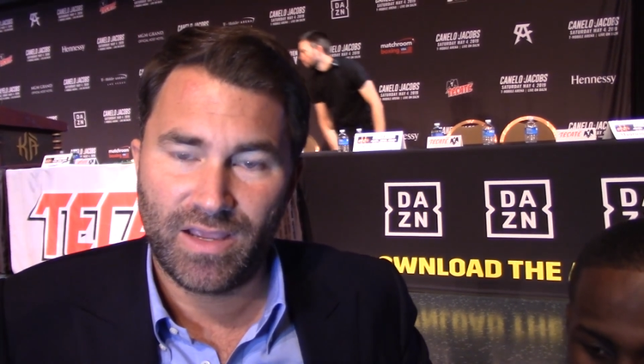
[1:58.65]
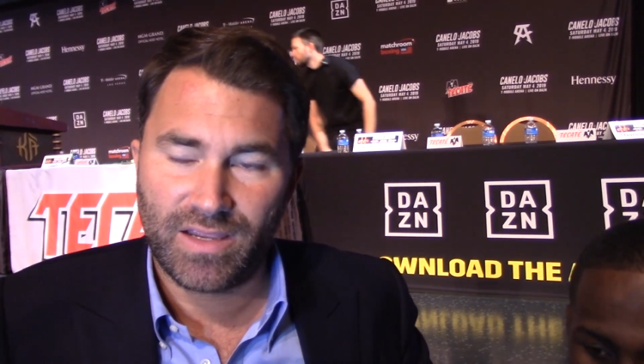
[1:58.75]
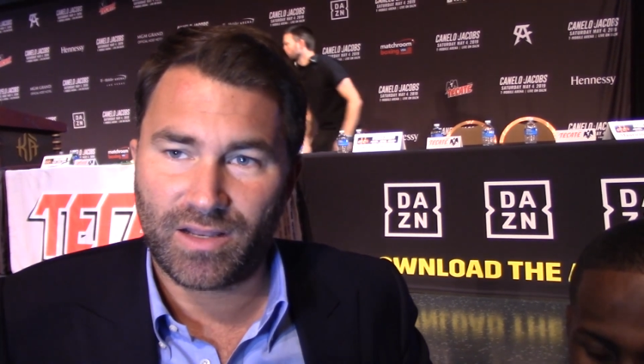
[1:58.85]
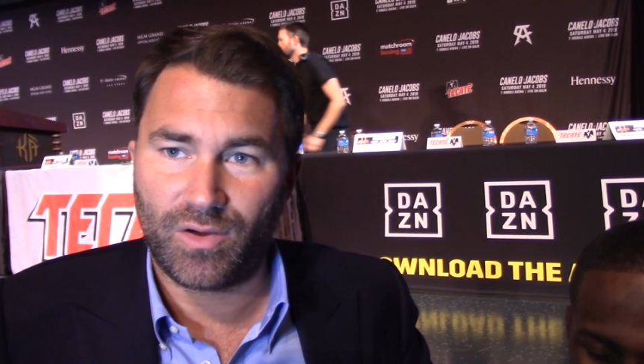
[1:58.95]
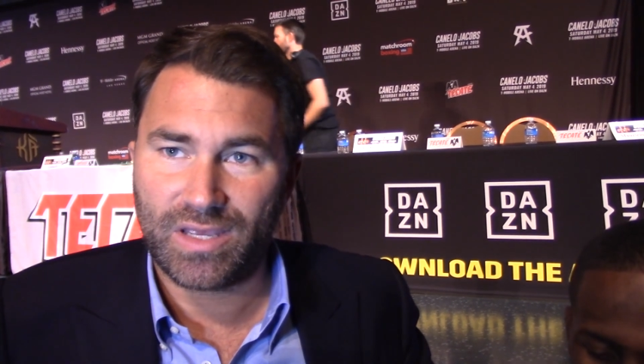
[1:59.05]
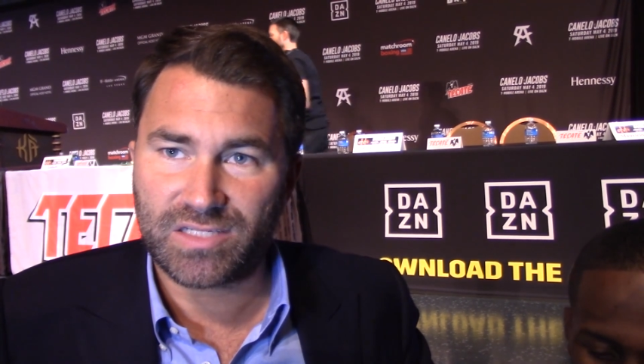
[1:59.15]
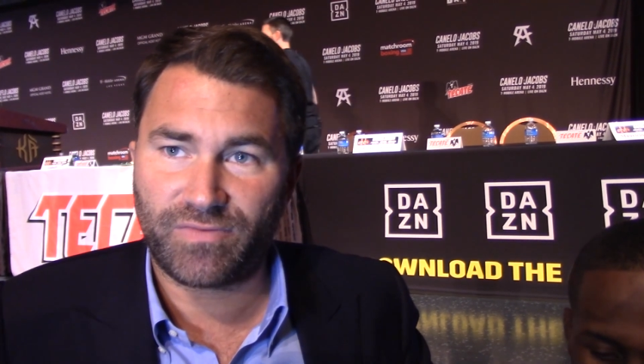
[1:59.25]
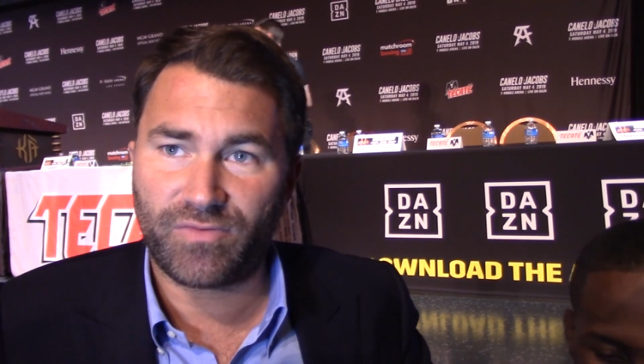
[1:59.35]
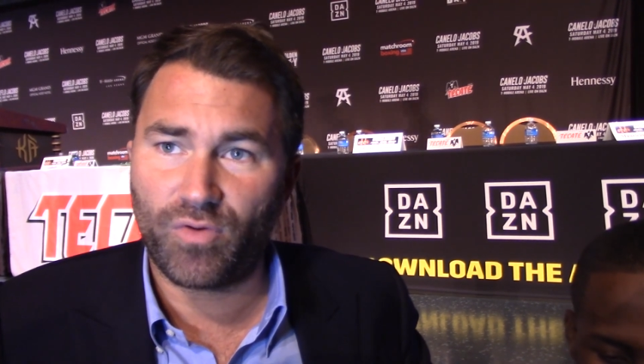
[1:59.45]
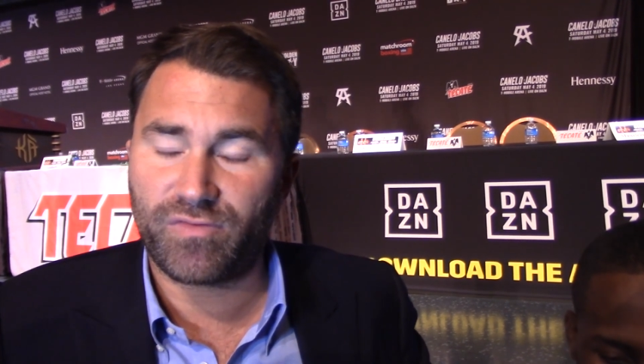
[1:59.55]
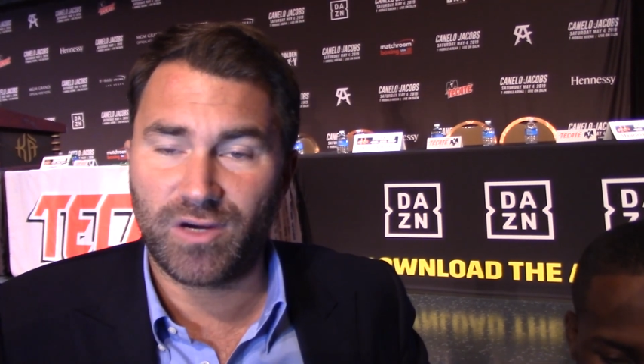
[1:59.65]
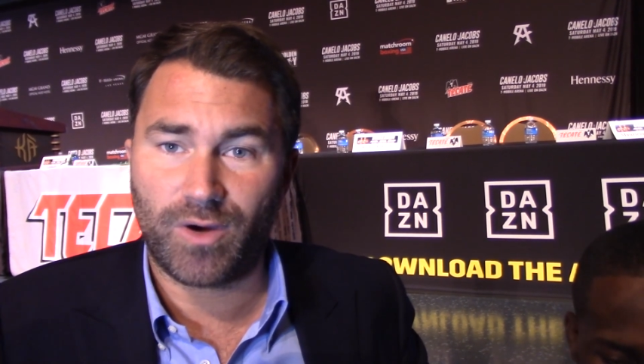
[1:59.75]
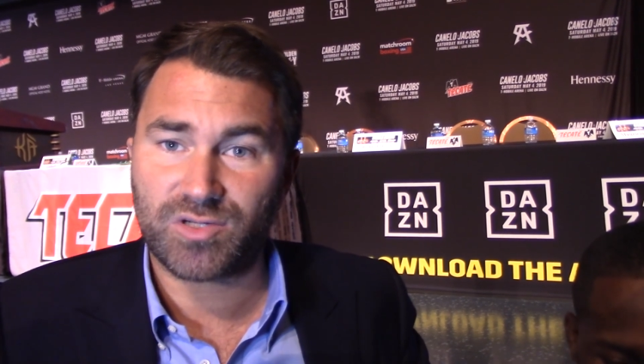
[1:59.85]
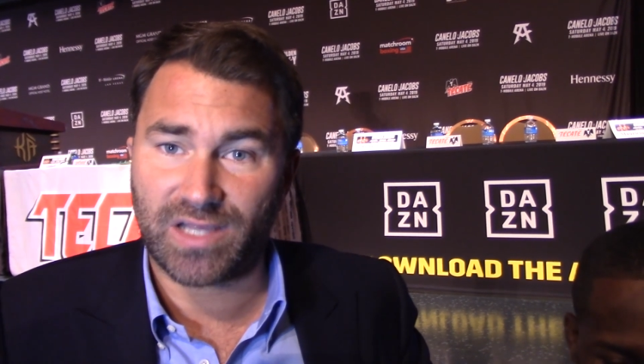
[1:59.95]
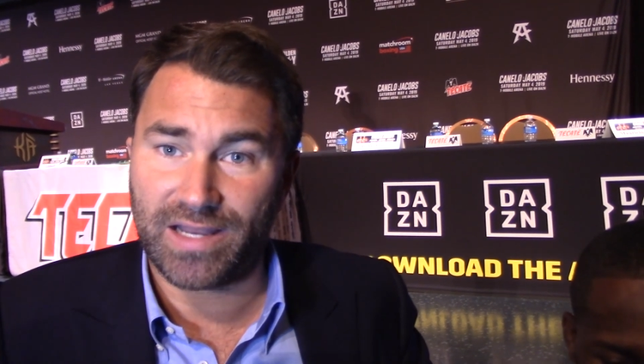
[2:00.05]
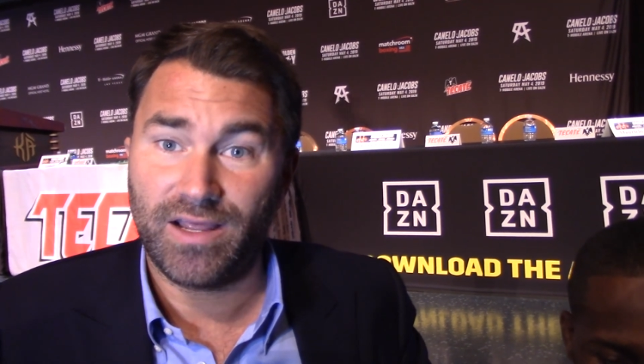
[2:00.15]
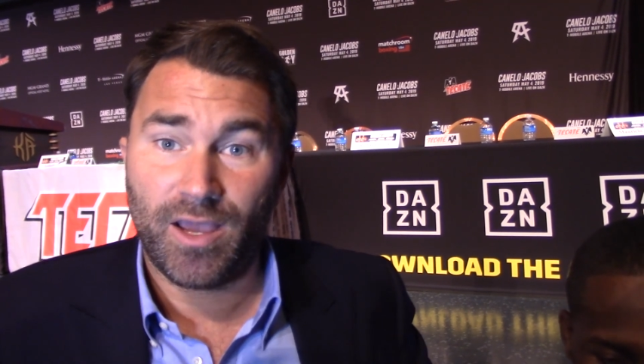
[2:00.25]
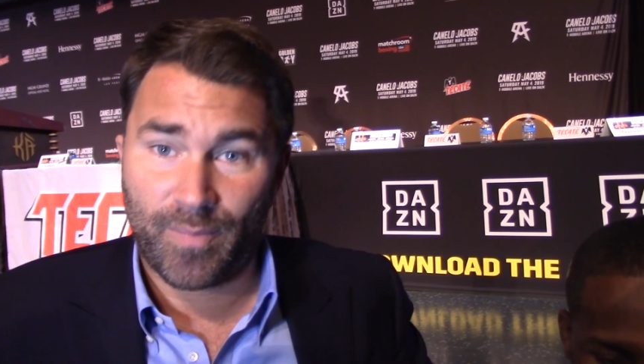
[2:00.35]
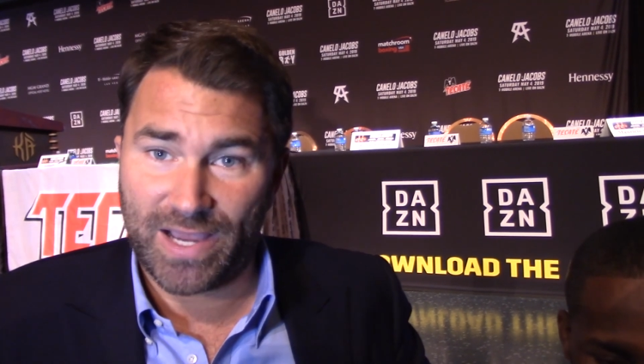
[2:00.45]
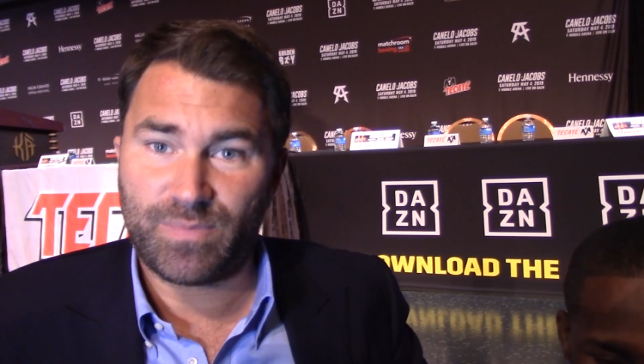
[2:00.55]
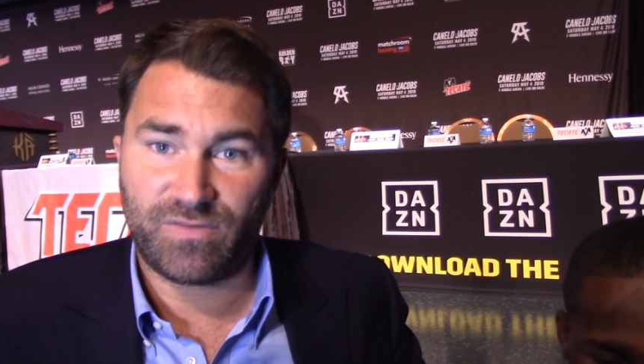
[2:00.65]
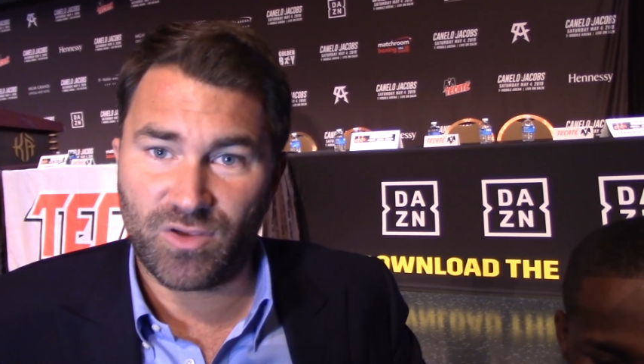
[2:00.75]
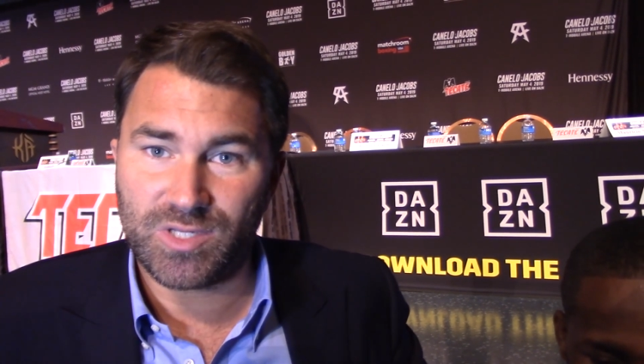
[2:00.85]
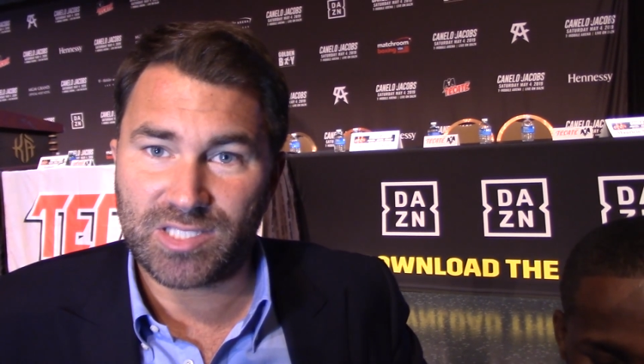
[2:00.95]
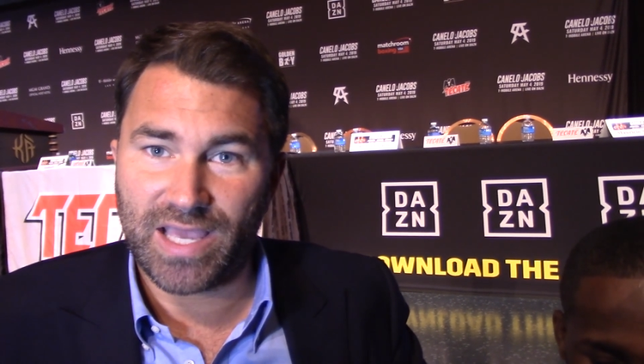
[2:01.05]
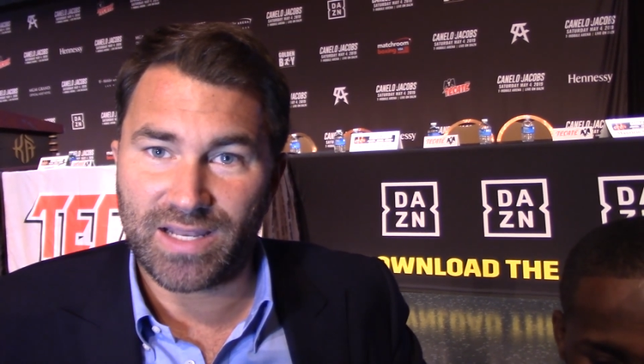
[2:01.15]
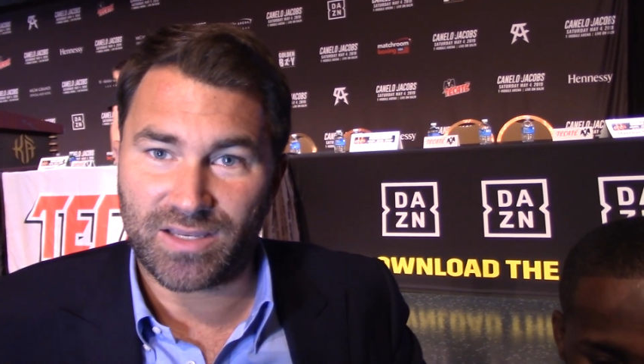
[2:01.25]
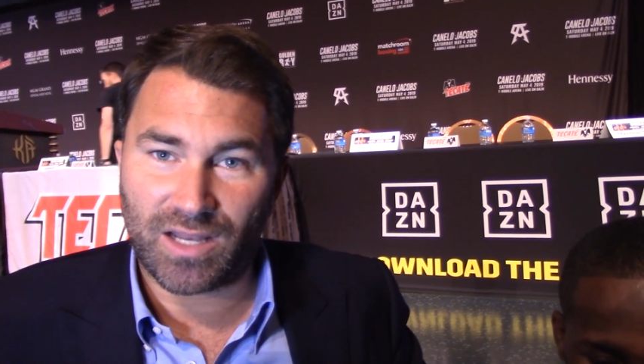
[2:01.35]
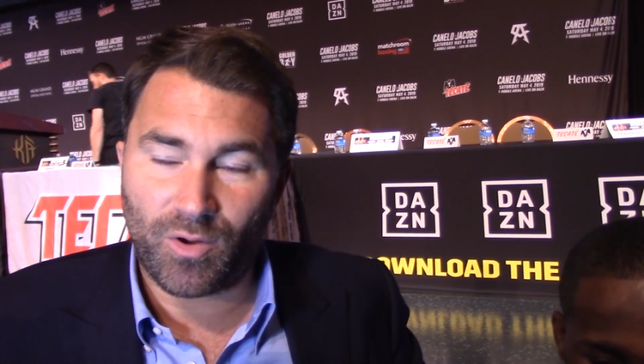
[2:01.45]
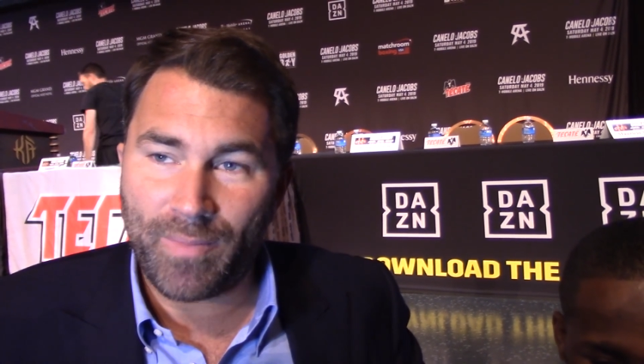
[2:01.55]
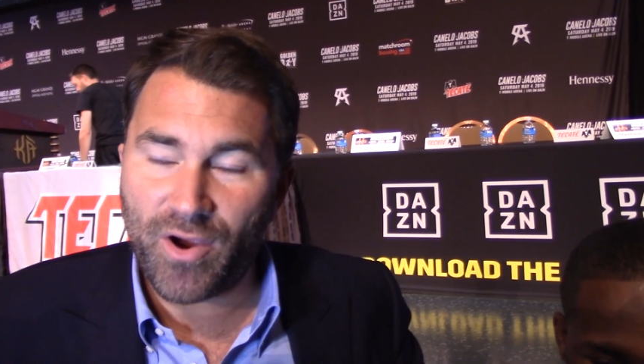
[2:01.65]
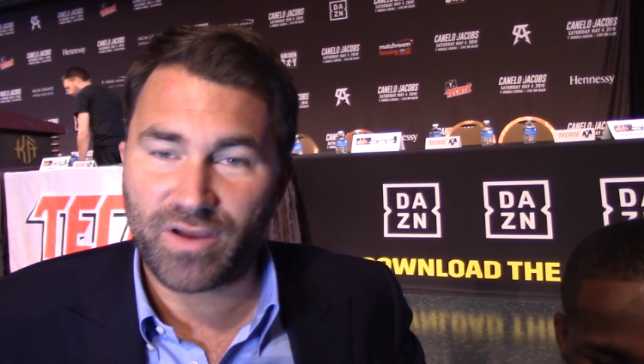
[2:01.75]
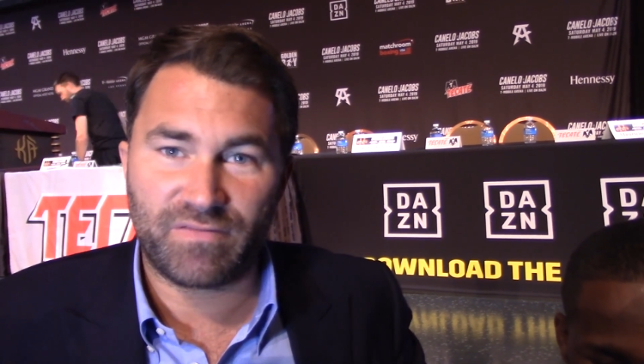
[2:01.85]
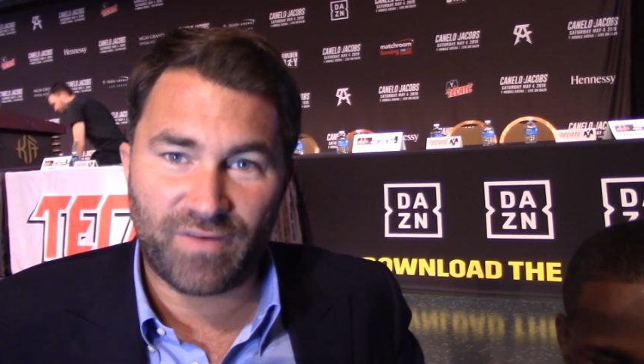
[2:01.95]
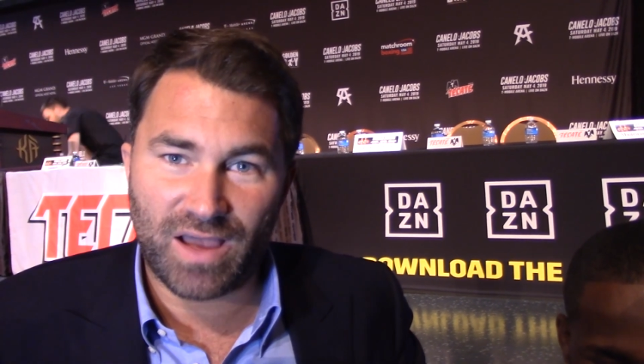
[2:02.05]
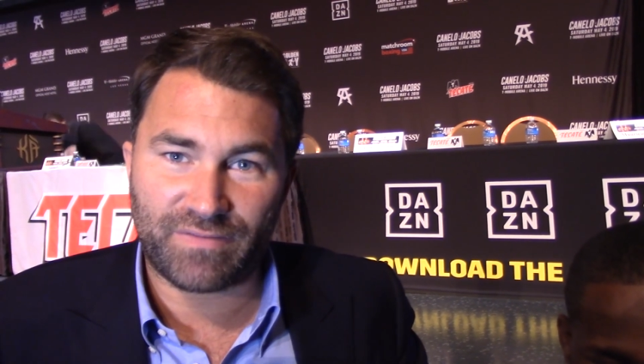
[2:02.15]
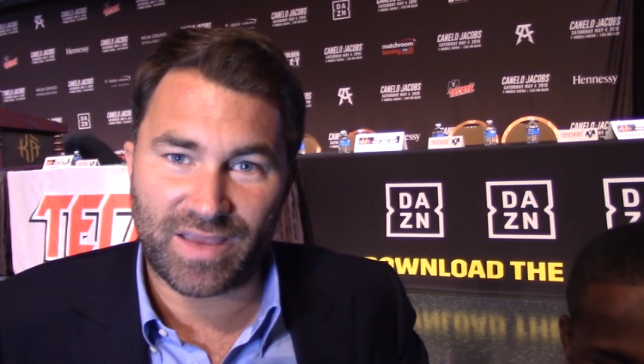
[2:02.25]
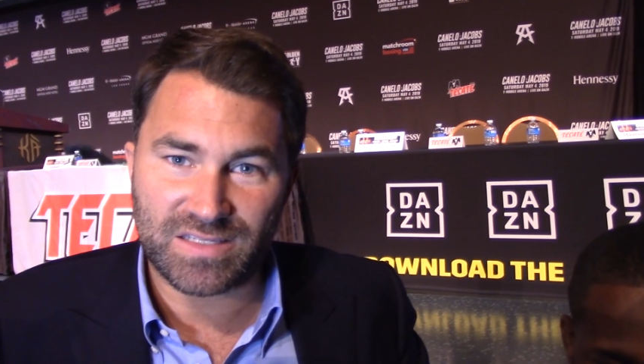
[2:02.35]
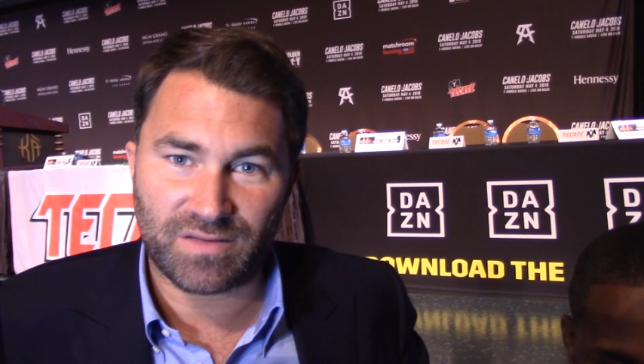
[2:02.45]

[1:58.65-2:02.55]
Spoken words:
You know, it's all very well saying pay-per-view is dead, and you know, American fight fans are